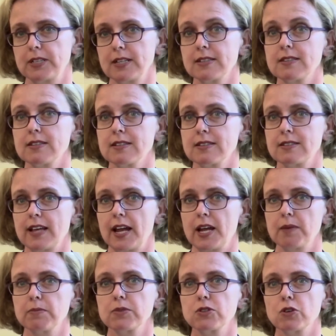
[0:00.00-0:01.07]
is the
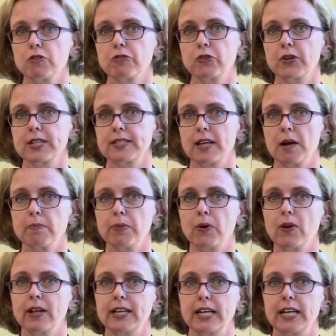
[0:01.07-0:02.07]
same. So for example, an